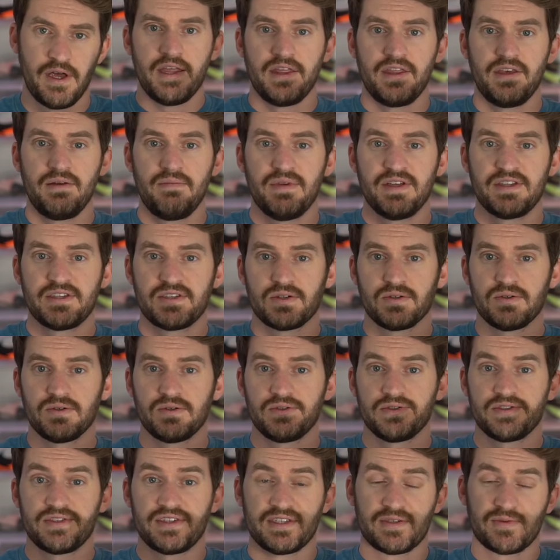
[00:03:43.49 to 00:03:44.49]
The
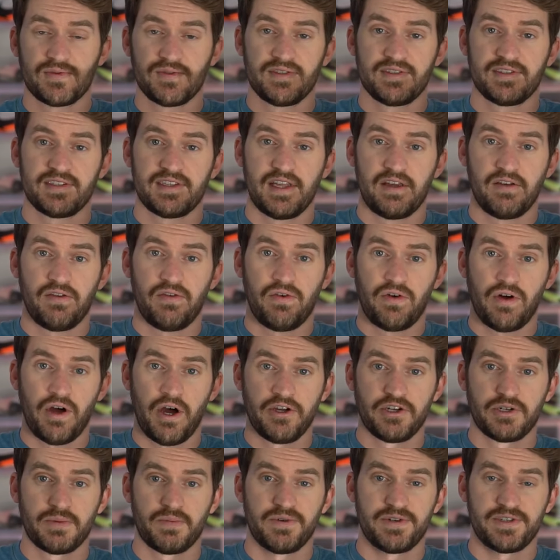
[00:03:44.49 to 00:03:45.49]
midsoles, this one's the
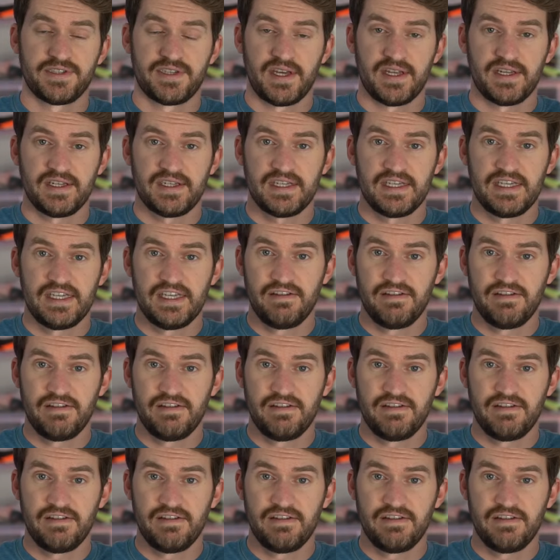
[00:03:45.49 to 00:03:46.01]
100%